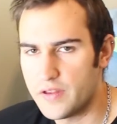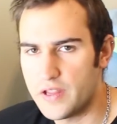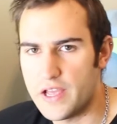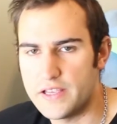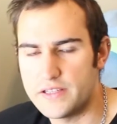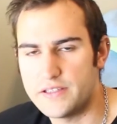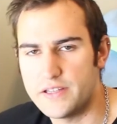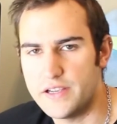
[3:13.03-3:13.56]

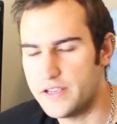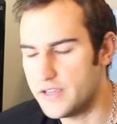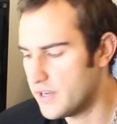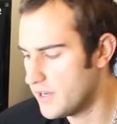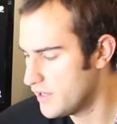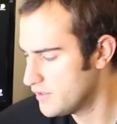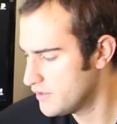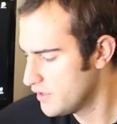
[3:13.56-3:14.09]
SD
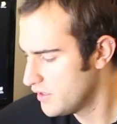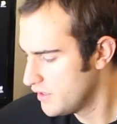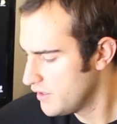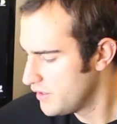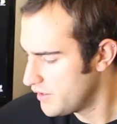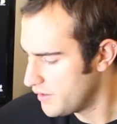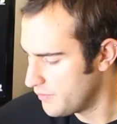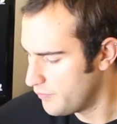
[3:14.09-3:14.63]
cards,
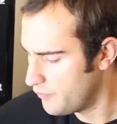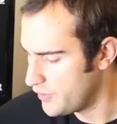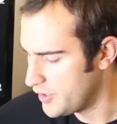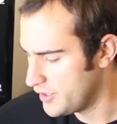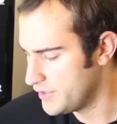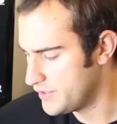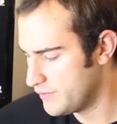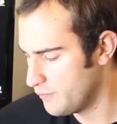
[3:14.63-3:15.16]
you can fit
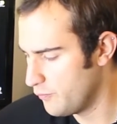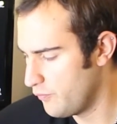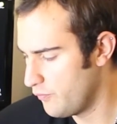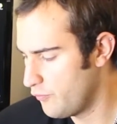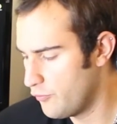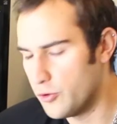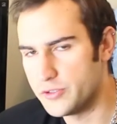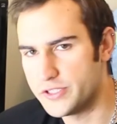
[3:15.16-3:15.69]
your
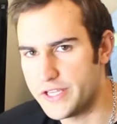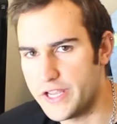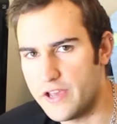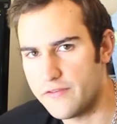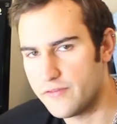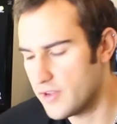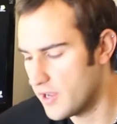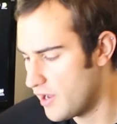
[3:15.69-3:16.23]
4
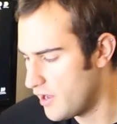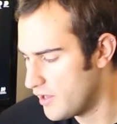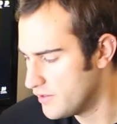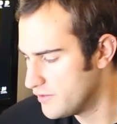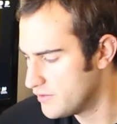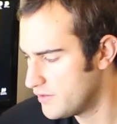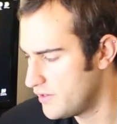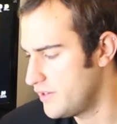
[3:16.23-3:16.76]
CF
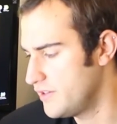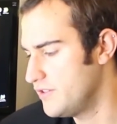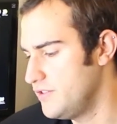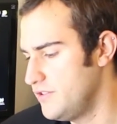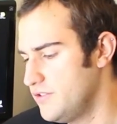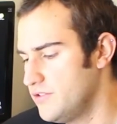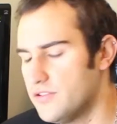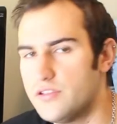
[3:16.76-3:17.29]
cards, and
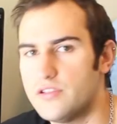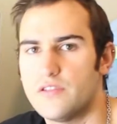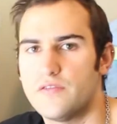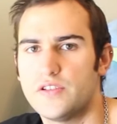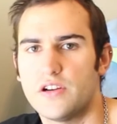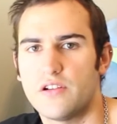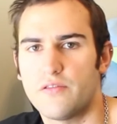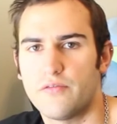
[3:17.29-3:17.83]
you can just sort of
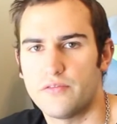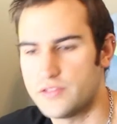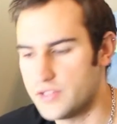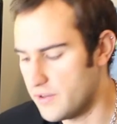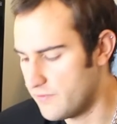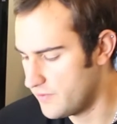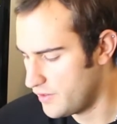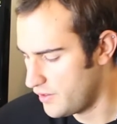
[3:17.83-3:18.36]
chuck
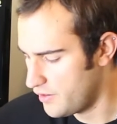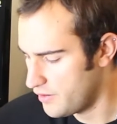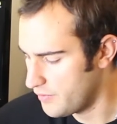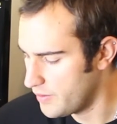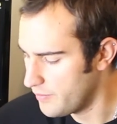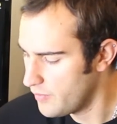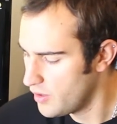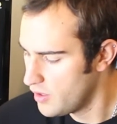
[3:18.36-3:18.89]
stuff in there
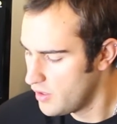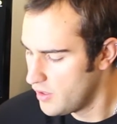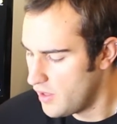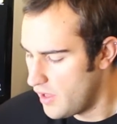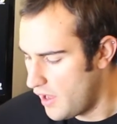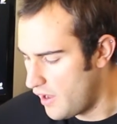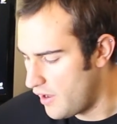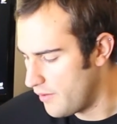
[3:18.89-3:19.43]
anyway.
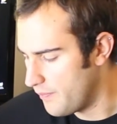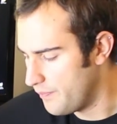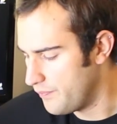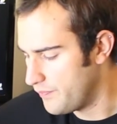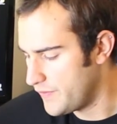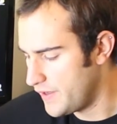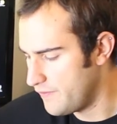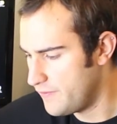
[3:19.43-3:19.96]

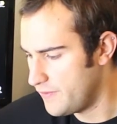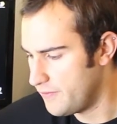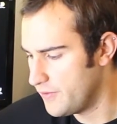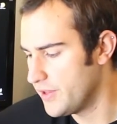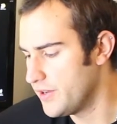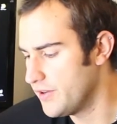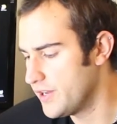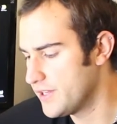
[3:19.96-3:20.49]
They fit
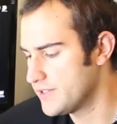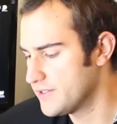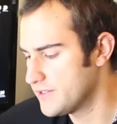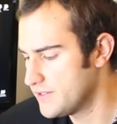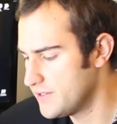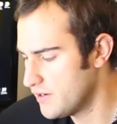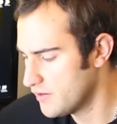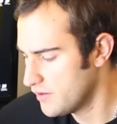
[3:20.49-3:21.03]
really nice and
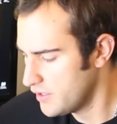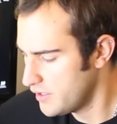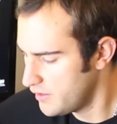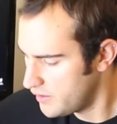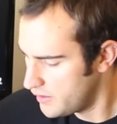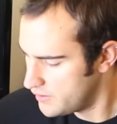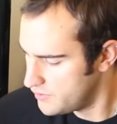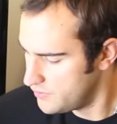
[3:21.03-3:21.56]
snugly,
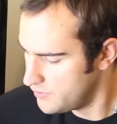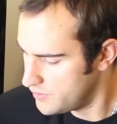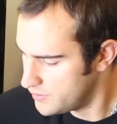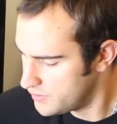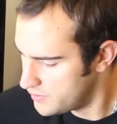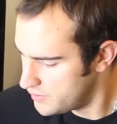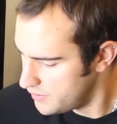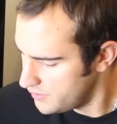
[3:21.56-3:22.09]
as you can
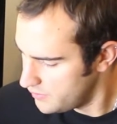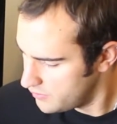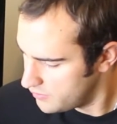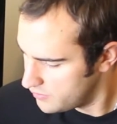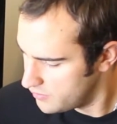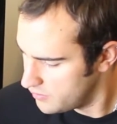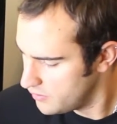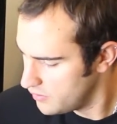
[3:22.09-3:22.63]
see
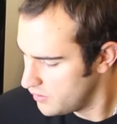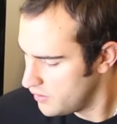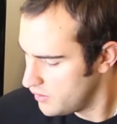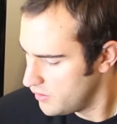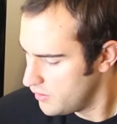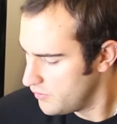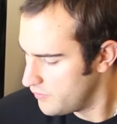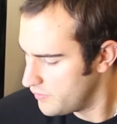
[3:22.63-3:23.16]

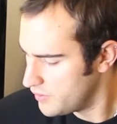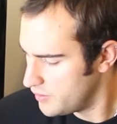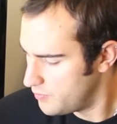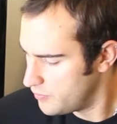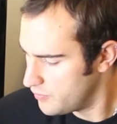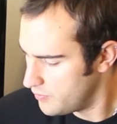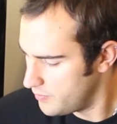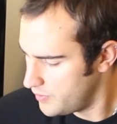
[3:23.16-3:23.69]
when you
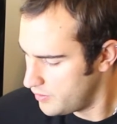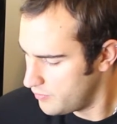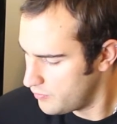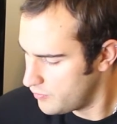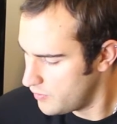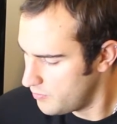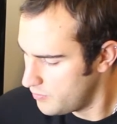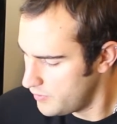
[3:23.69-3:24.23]
put them in
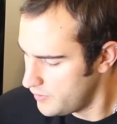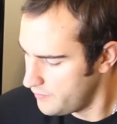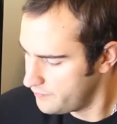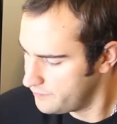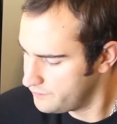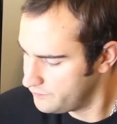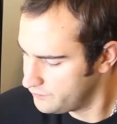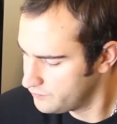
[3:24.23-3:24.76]
properly.
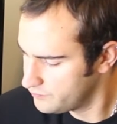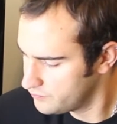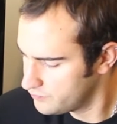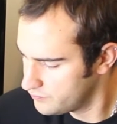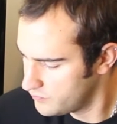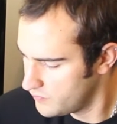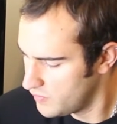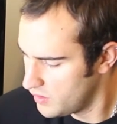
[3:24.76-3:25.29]

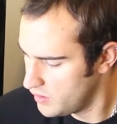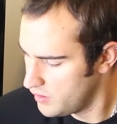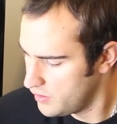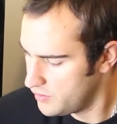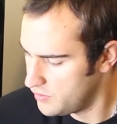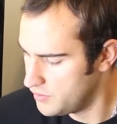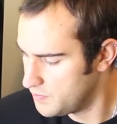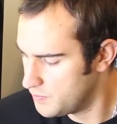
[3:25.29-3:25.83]

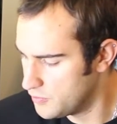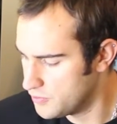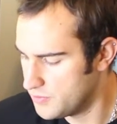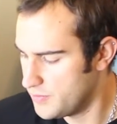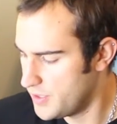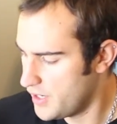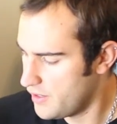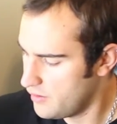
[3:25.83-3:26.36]
Just push them
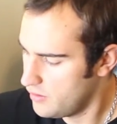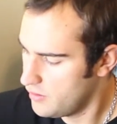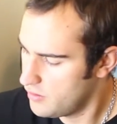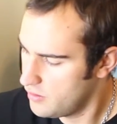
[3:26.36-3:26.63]
down,